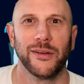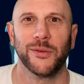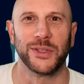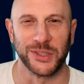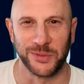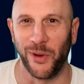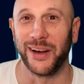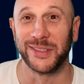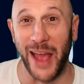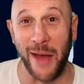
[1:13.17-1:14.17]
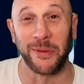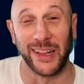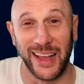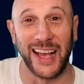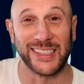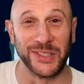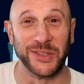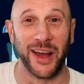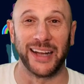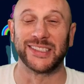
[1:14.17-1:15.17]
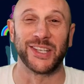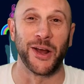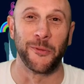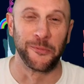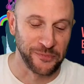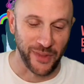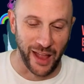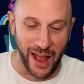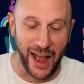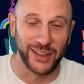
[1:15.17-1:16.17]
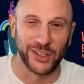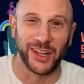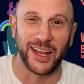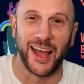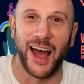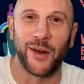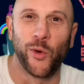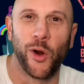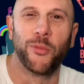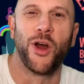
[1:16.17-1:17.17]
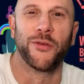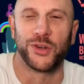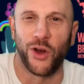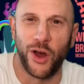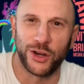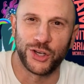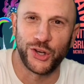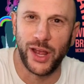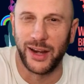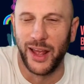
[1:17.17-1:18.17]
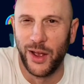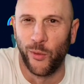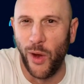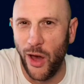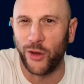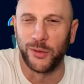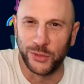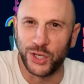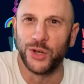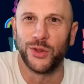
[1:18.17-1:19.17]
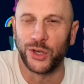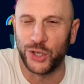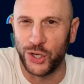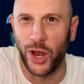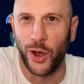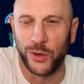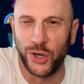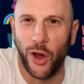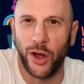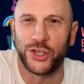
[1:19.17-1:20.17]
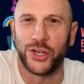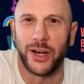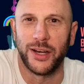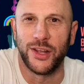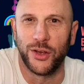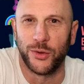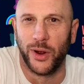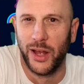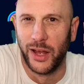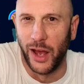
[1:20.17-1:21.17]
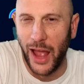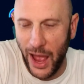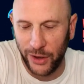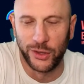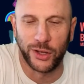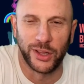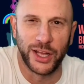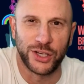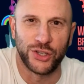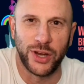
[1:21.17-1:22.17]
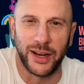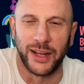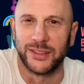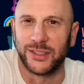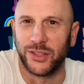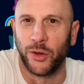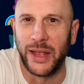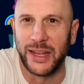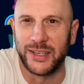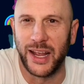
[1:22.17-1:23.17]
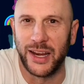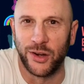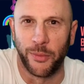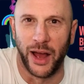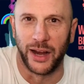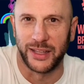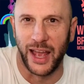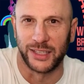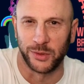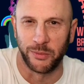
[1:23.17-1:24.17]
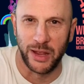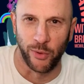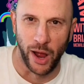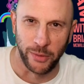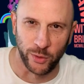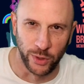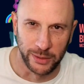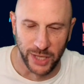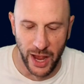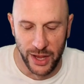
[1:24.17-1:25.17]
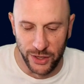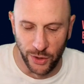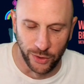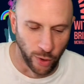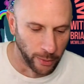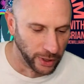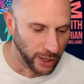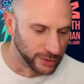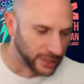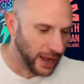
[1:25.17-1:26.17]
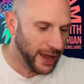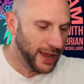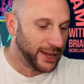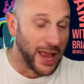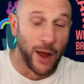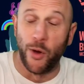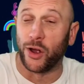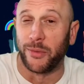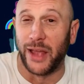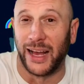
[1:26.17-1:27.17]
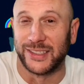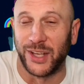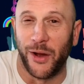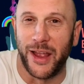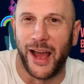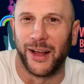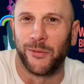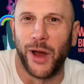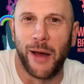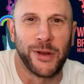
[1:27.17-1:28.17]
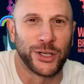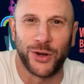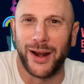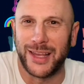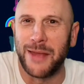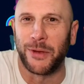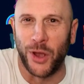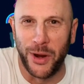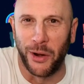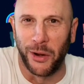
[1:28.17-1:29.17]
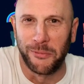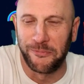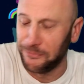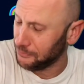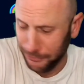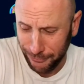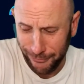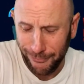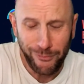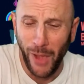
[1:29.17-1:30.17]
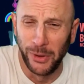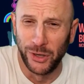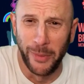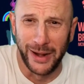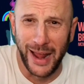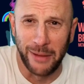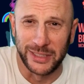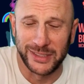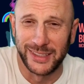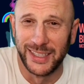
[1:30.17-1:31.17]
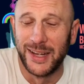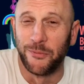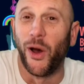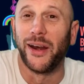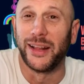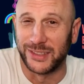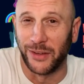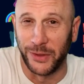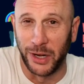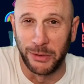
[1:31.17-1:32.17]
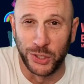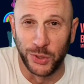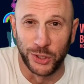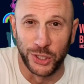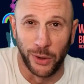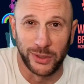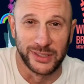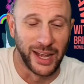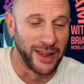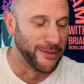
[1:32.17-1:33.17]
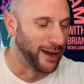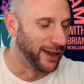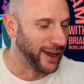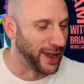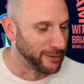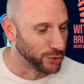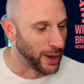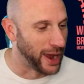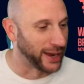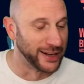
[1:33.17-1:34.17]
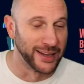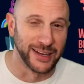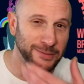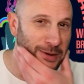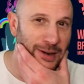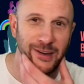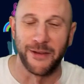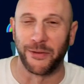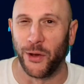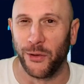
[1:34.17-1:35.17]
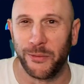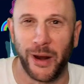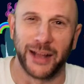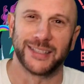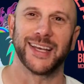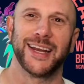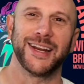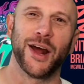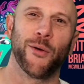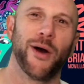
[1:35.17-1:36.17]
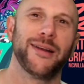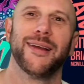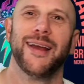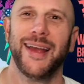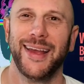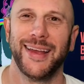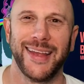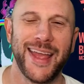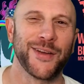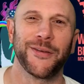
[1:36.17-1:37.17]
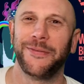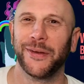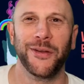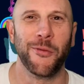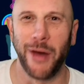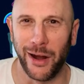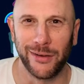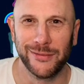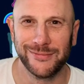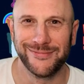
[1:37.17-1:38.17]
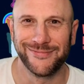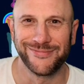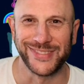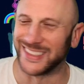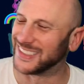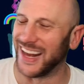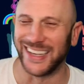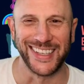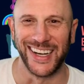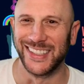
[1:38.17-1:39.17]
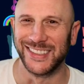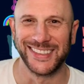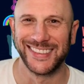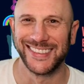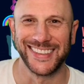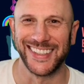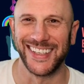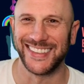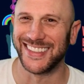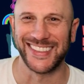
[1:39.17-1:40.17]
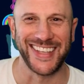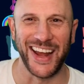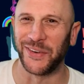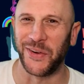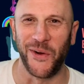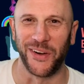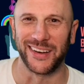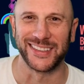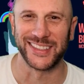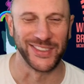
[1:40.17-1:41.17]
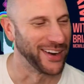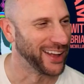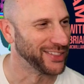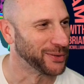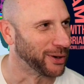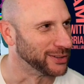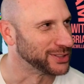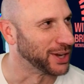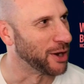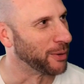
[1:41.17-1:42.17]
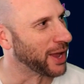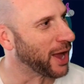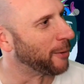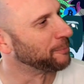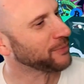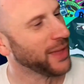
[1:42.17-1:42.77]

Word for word: which is what has happened the last two nights. So I look like hot, warmed over dog shit. Welcome to the show, Dog Shit and You, how to look like shit and still maintain your podcast with me, Brian McWilliams, your adorable host. Yeah, welcome, guys. So, yeah, well, I'm going to try to keep it coherent. I'm going to do my damnedest, but it's definitely going to be a short show because I am uh, I am dragging. It has been difficult, but I just said, you know what? You ain't going to feel no better. Just get it done. Just get it recorded. Just throw it out in the world. So here we go.